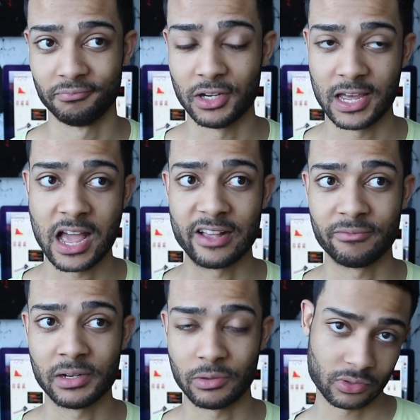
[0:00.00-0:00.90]
Well, I
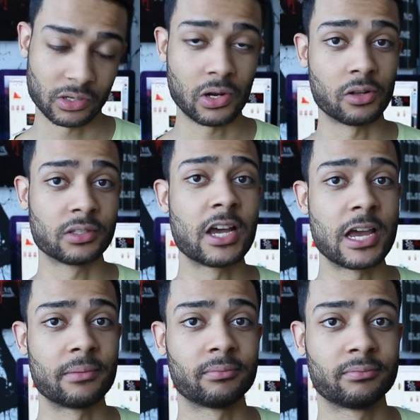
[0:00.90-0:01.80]
have, but it was a long
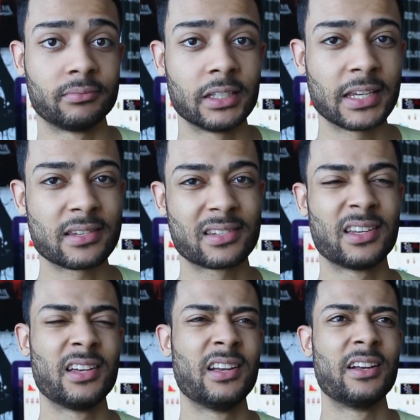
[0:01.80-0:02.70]
time. I
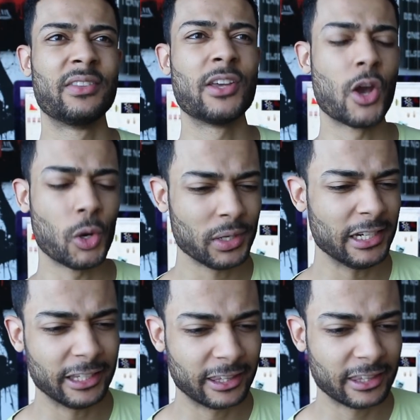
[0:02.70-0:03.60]
guess the
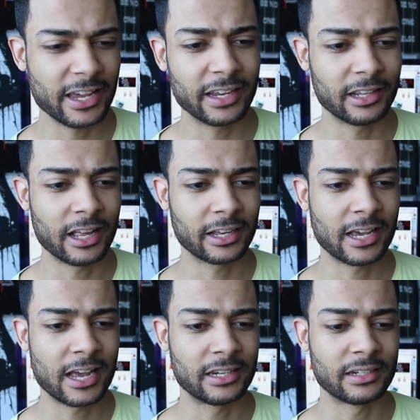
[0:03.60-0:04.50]
only thing that
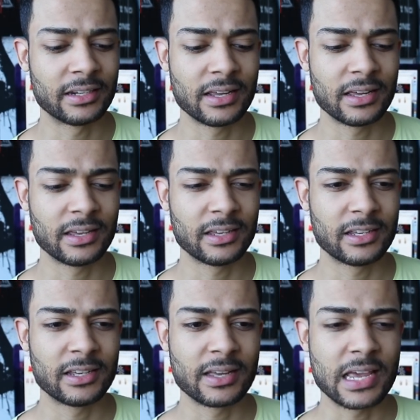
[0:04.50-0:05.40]
can
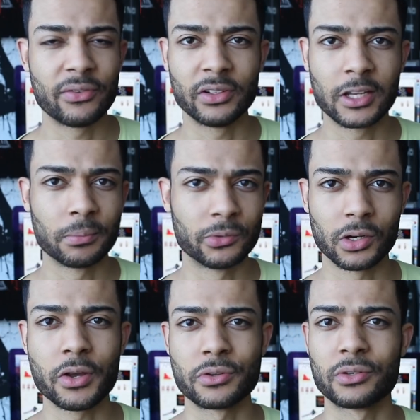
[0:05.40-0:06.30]
even come
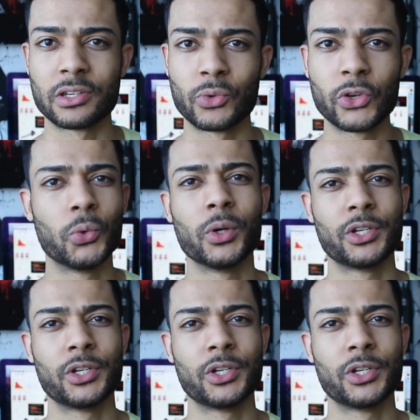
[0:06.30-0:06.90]
close is when you're